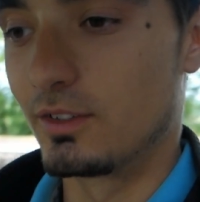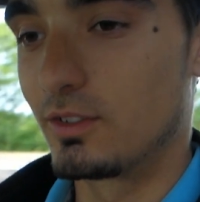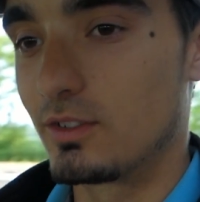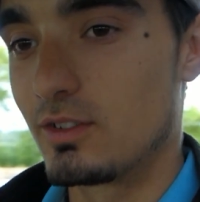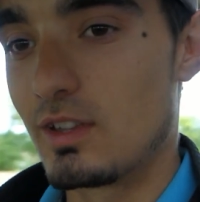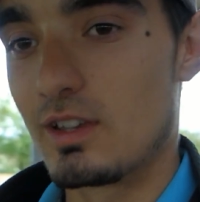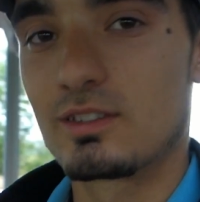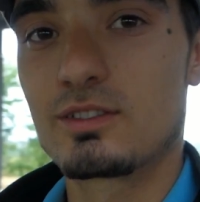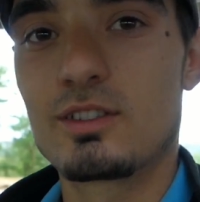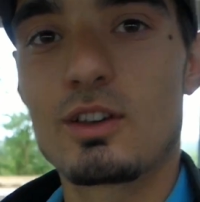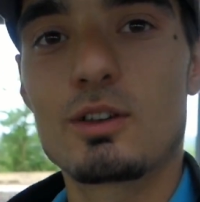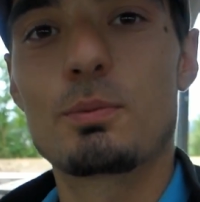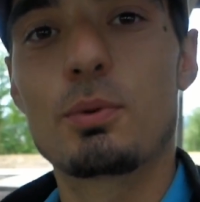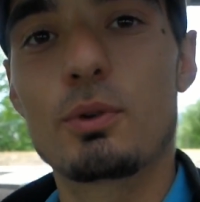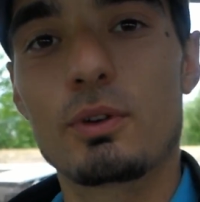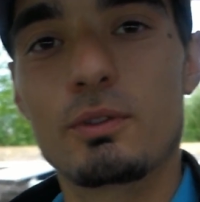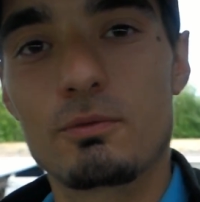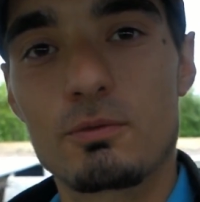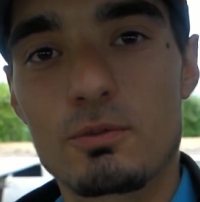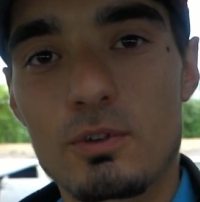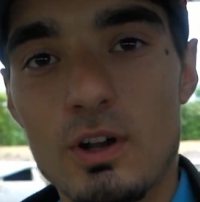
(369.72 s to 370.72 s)
there's no
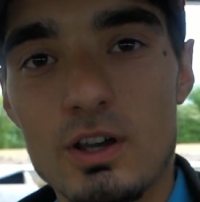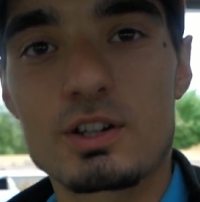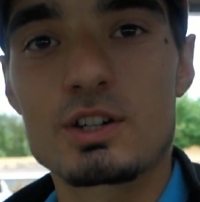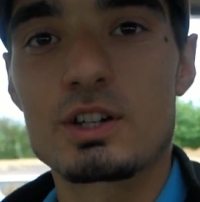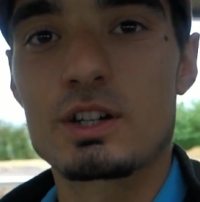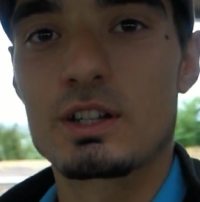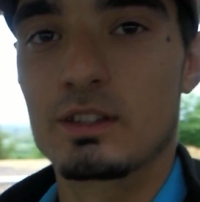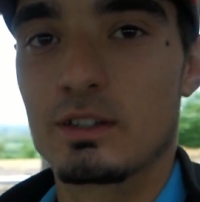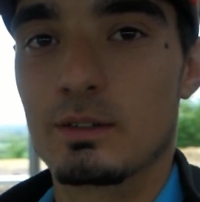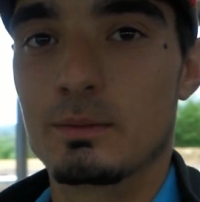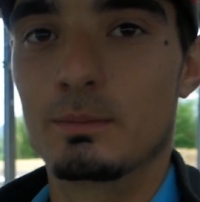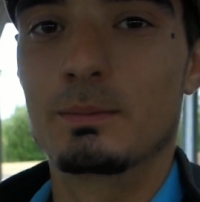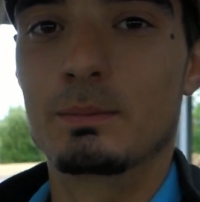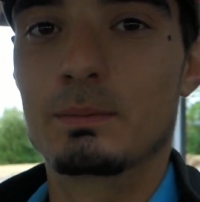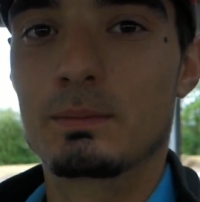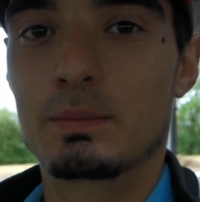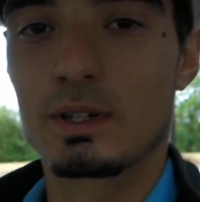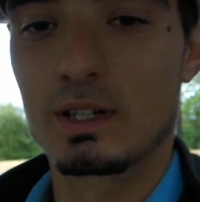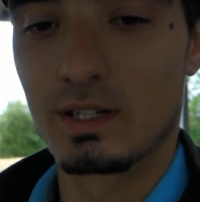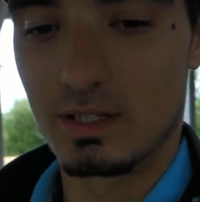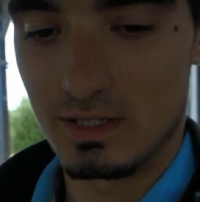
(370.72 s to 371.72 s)
point rushing them,
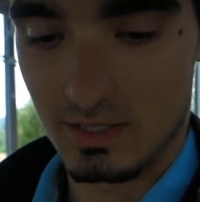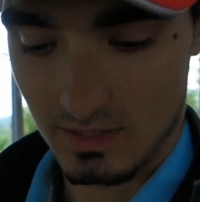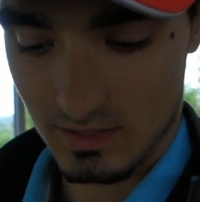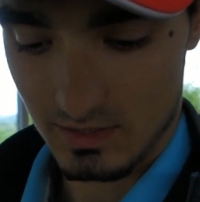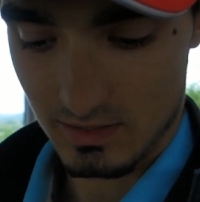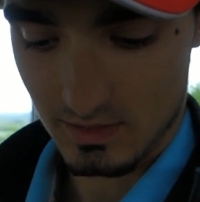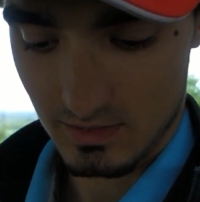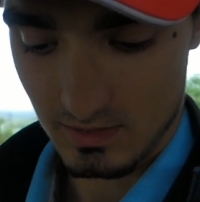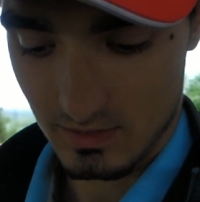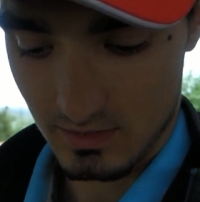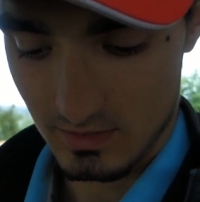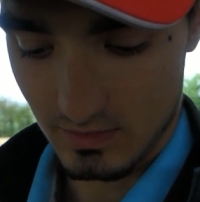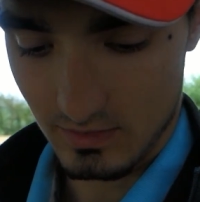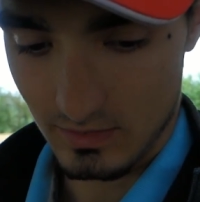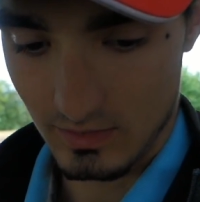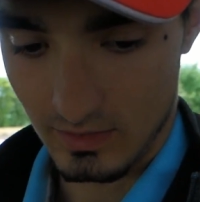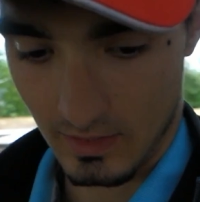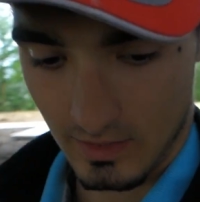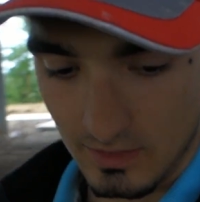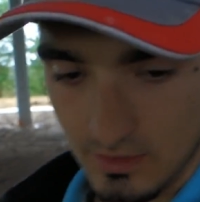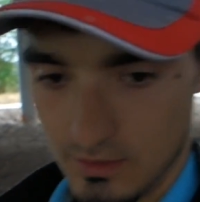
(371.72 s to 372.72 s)
because
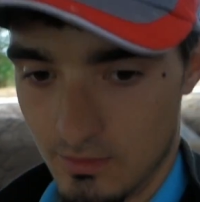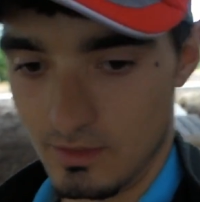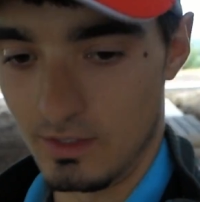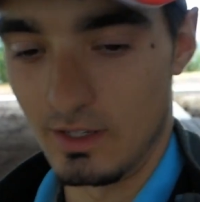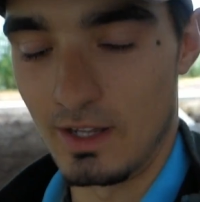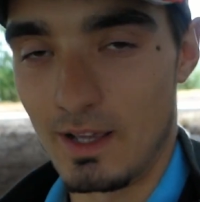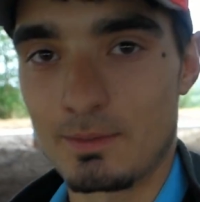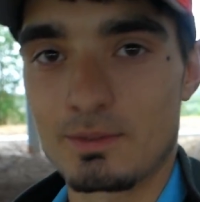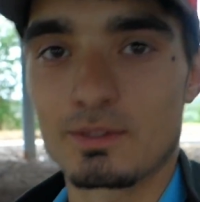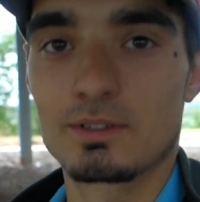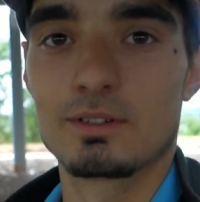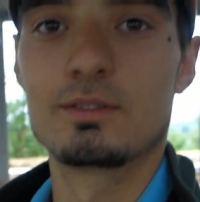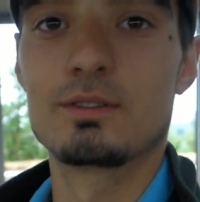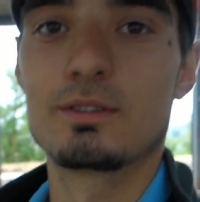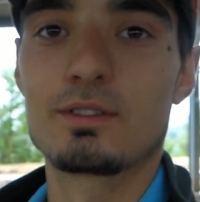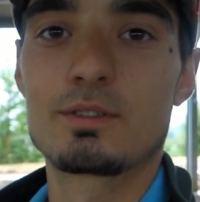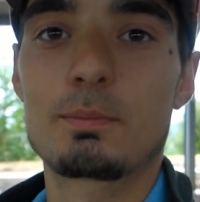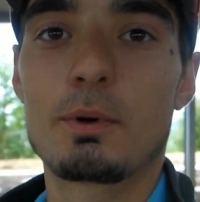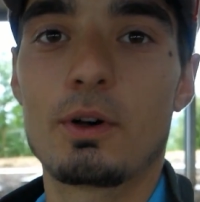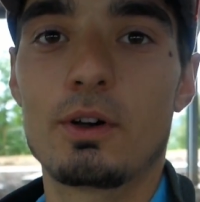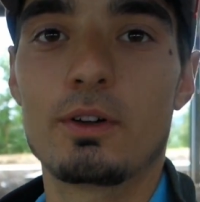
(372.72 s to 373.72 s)
they're doing an absolutely
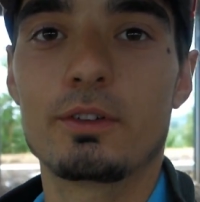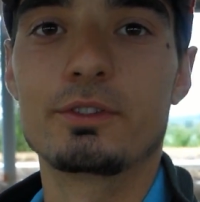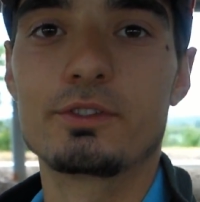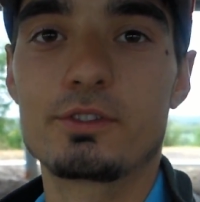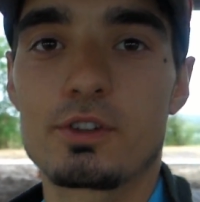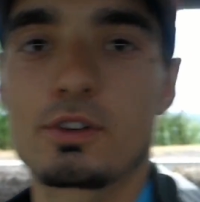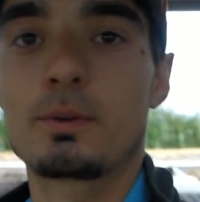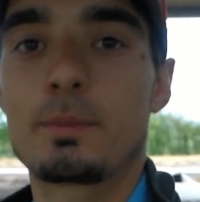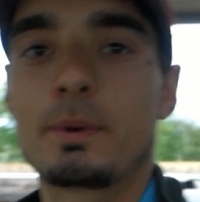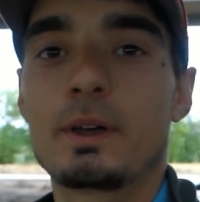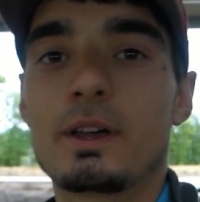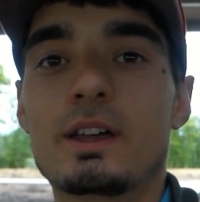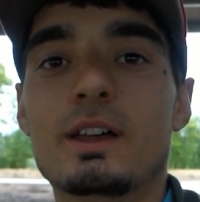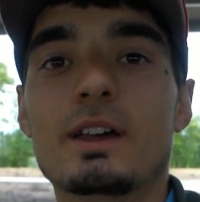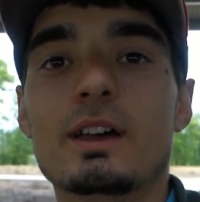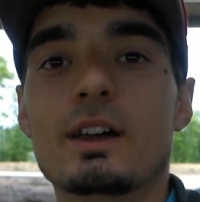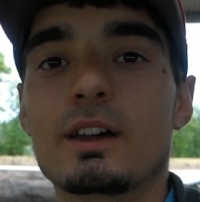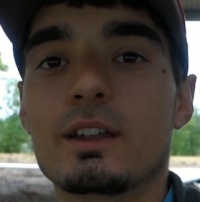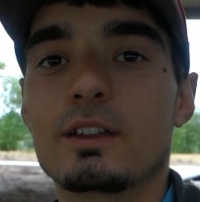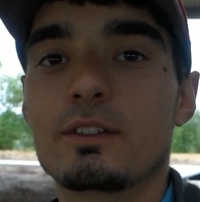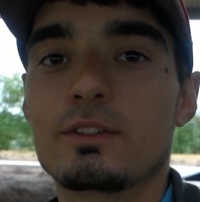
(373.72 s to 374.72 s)
spot on job,
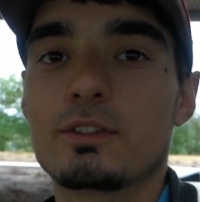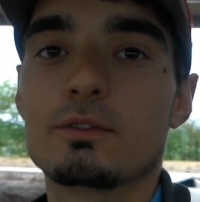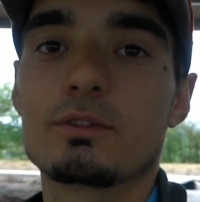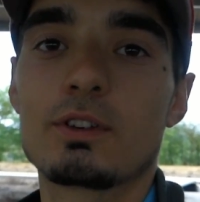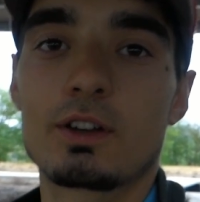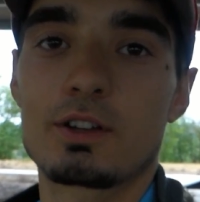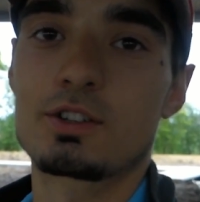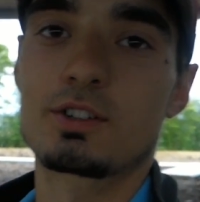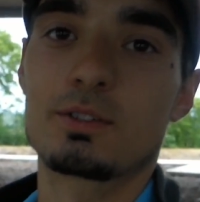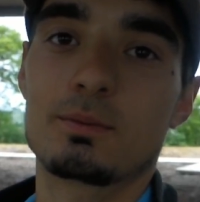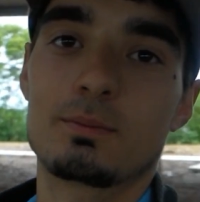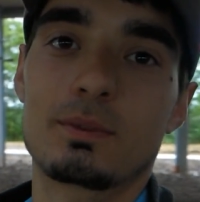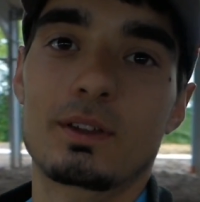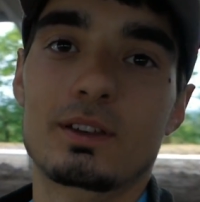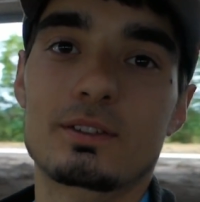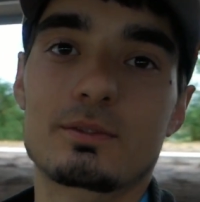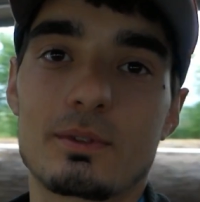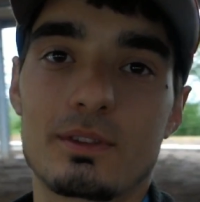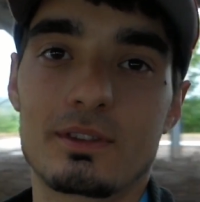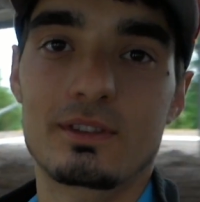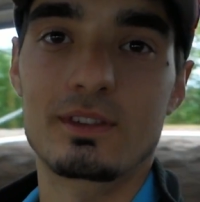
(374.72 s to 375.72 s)
and if you rush them,
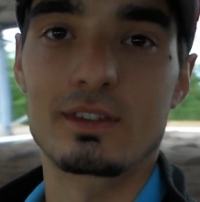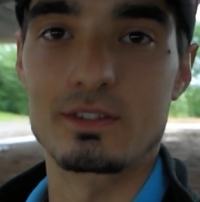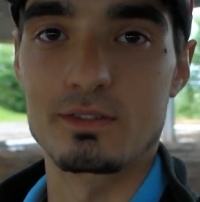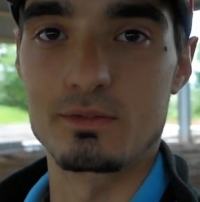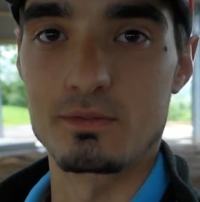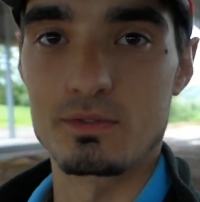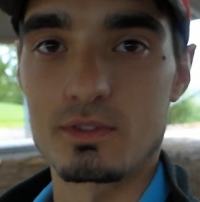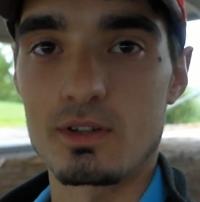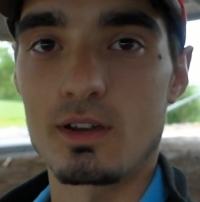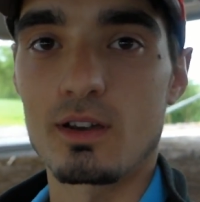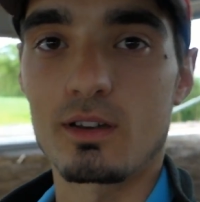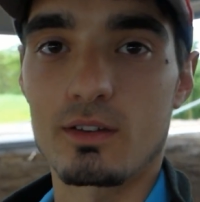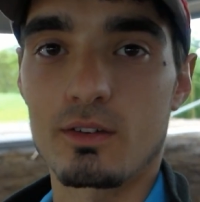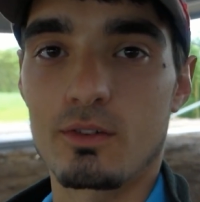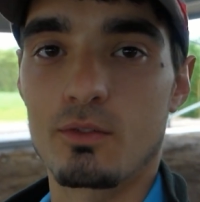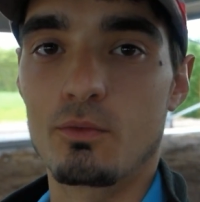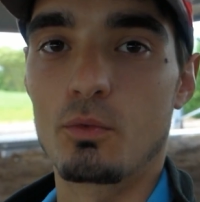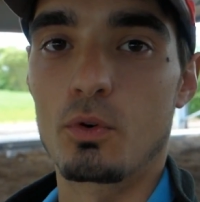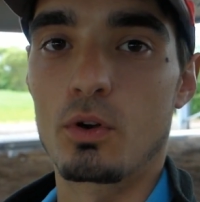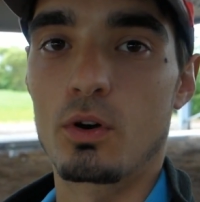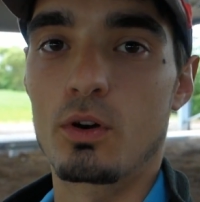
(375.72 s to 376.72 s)
that's when things will start
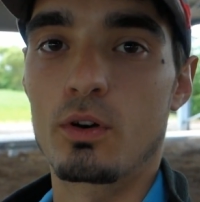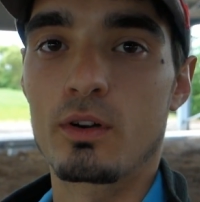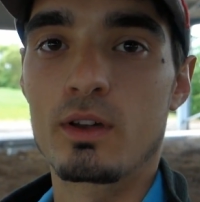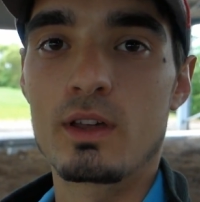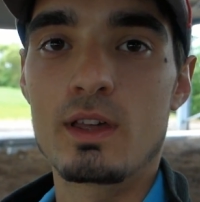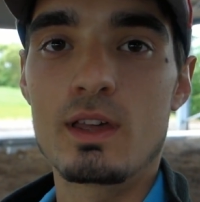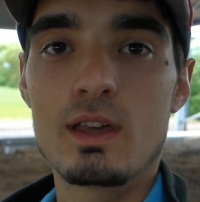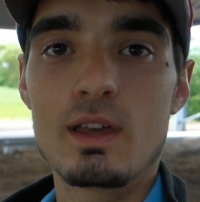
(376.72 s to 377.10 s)
going wrong.